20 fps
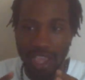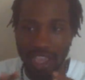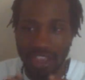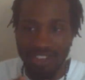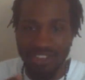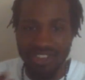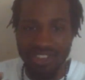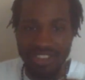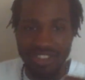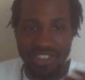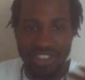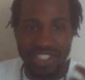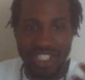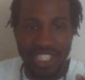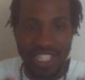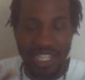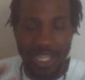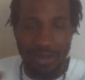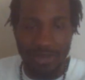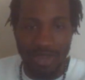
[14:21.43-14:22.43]
And she
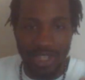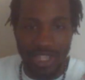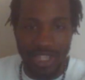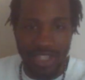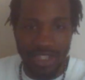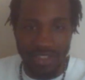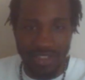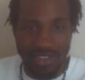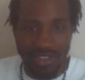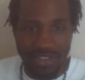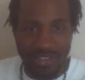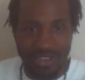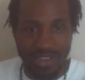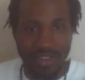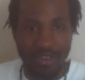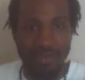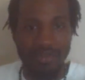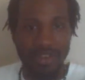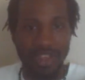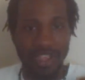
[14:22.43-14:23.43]
kept the kids and
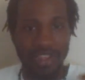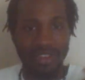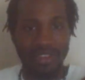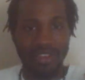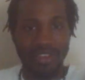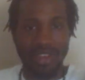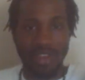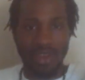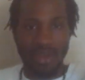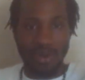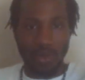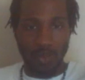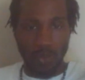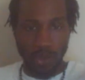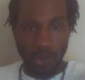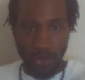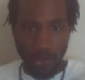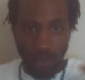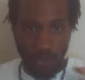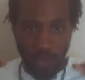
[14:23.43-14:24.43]
stuff. And
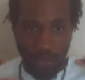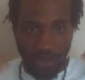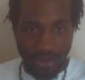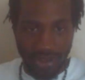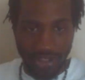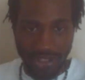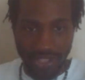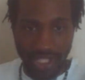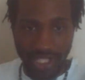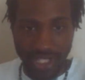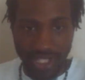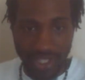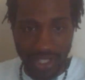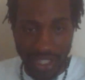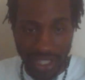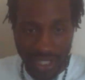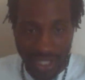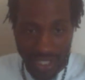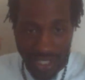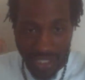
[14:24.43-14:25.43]
when the work is done,
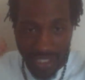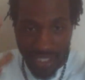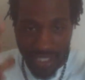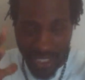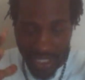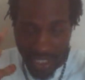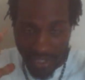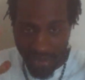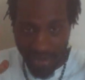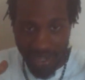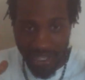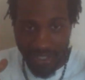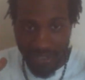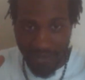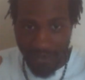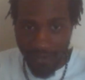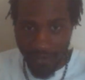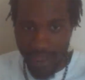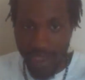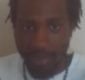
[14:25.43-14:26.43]
they get together as
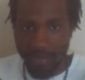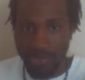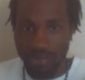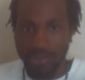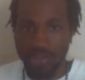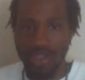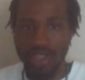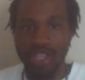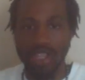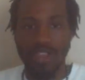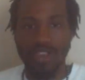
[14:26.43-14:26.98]
a family.